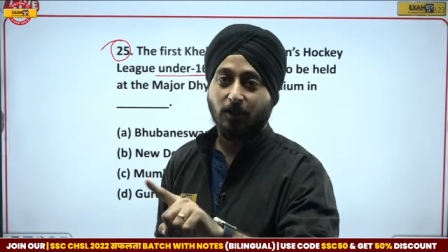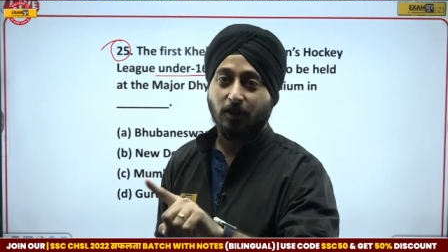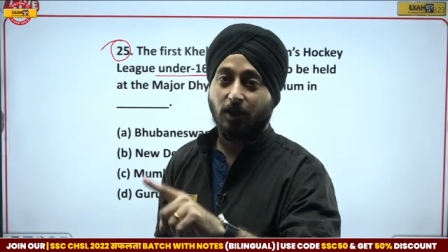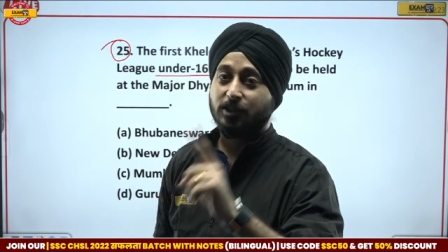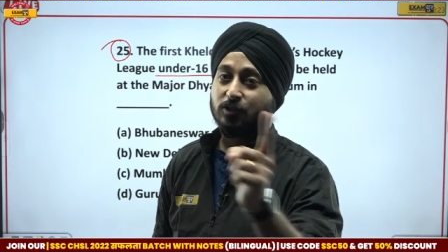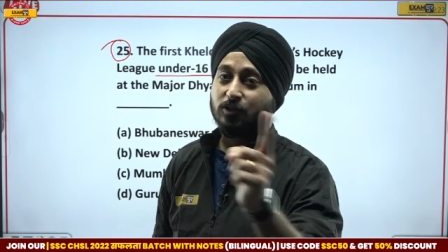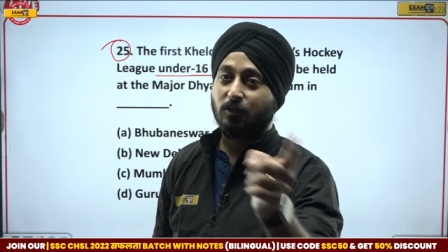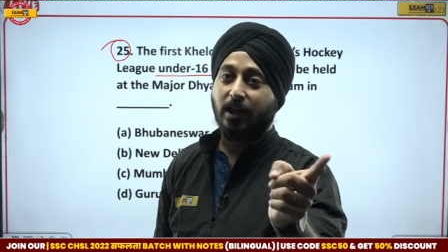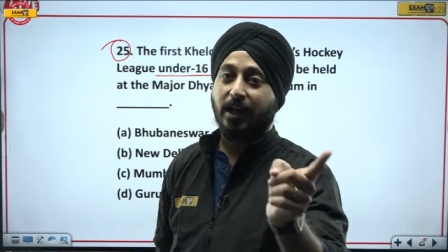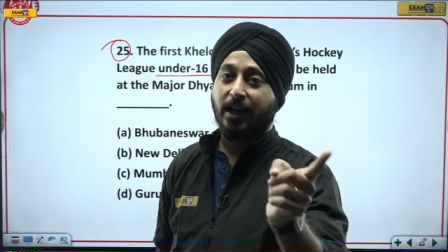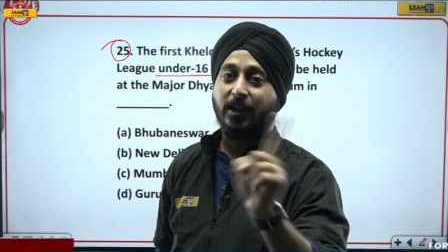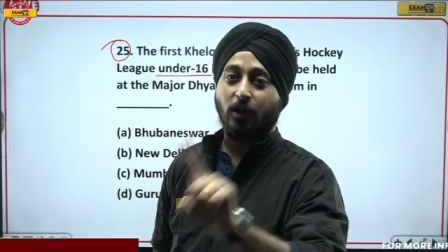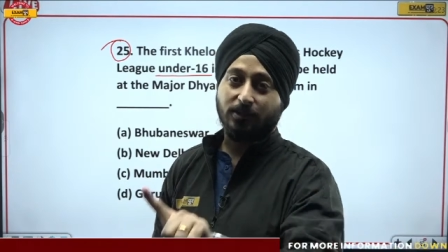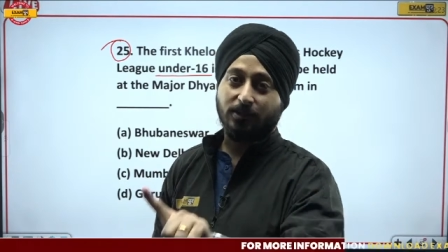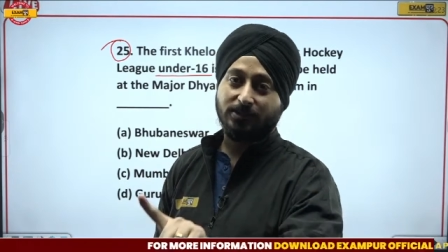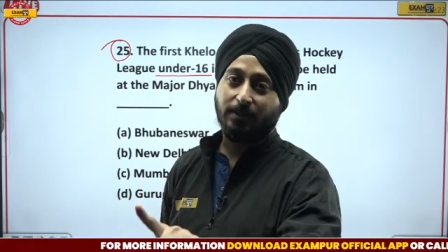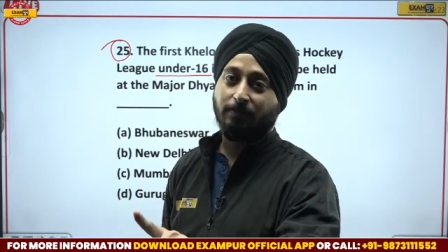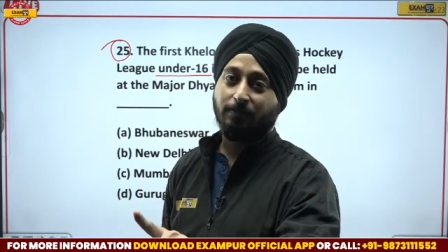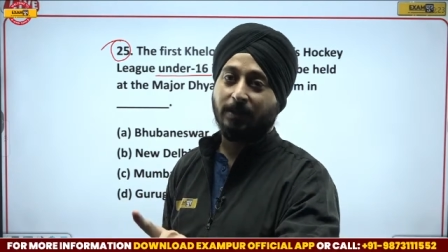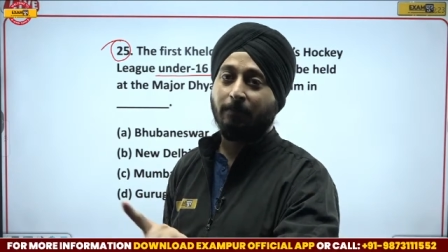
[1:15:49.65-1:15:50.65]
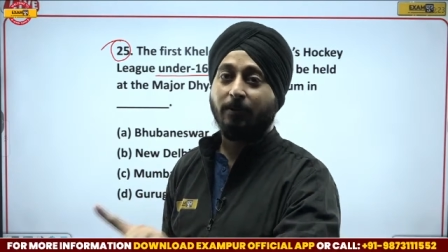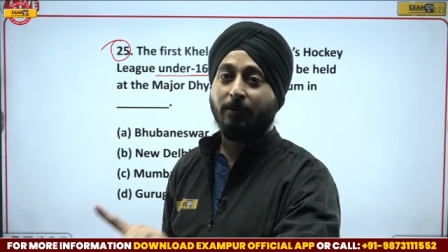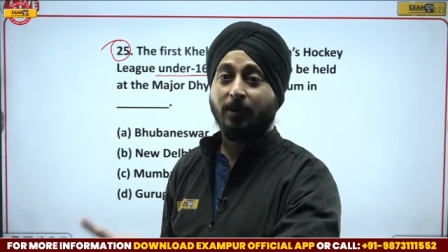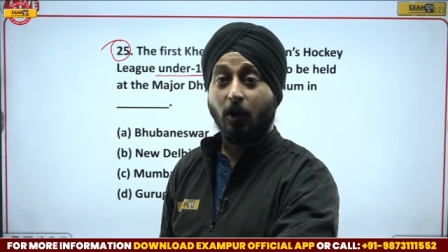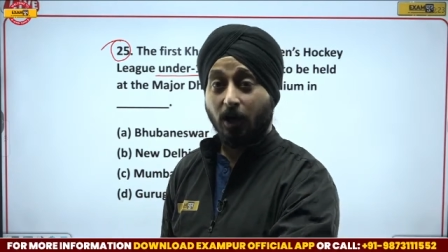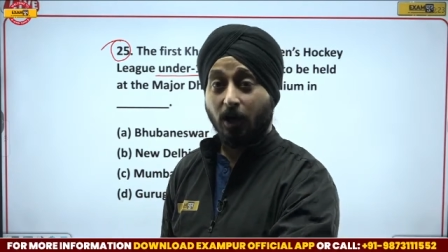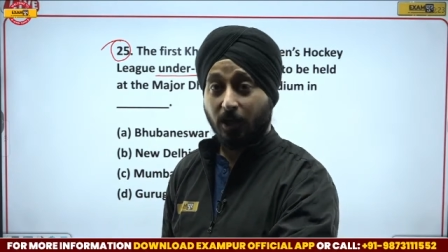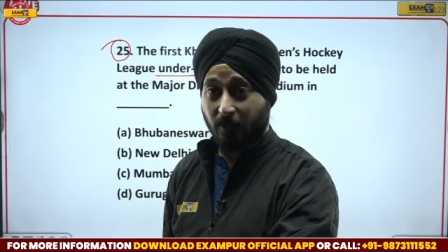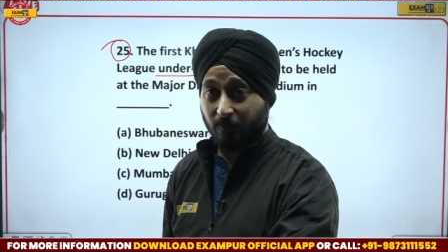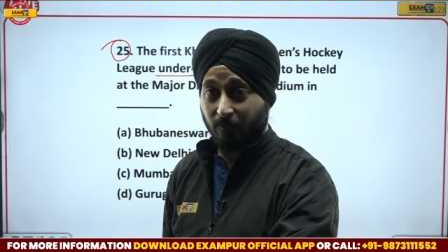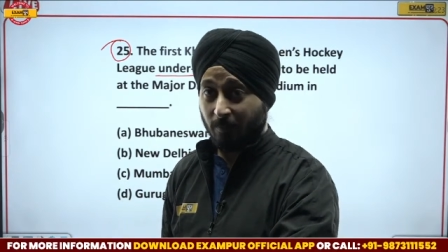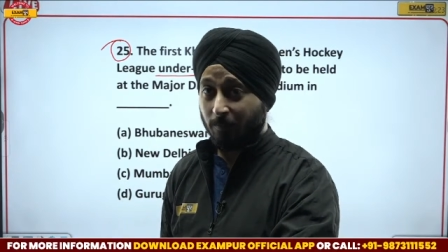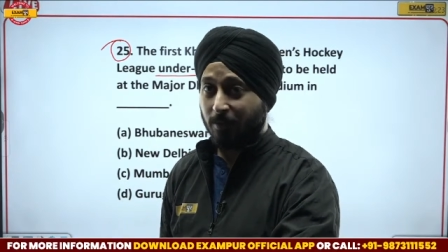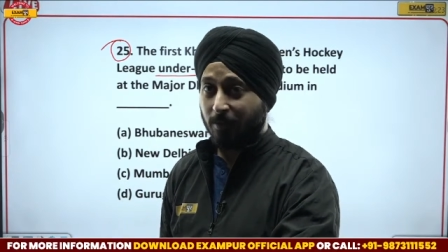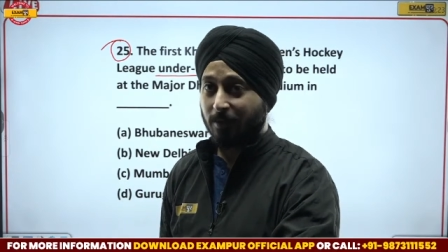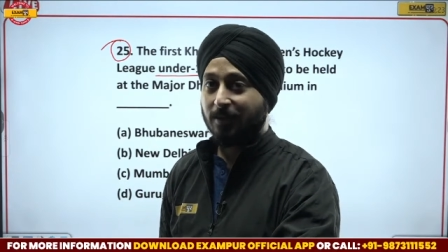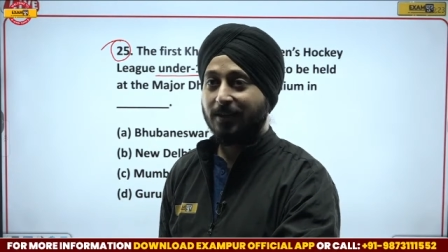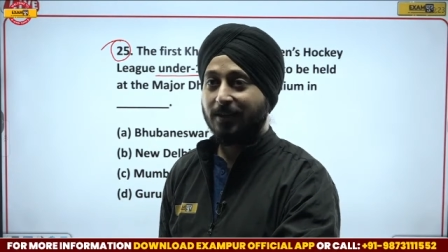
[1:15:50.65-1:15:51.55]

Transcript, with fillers: not July, not September, not November.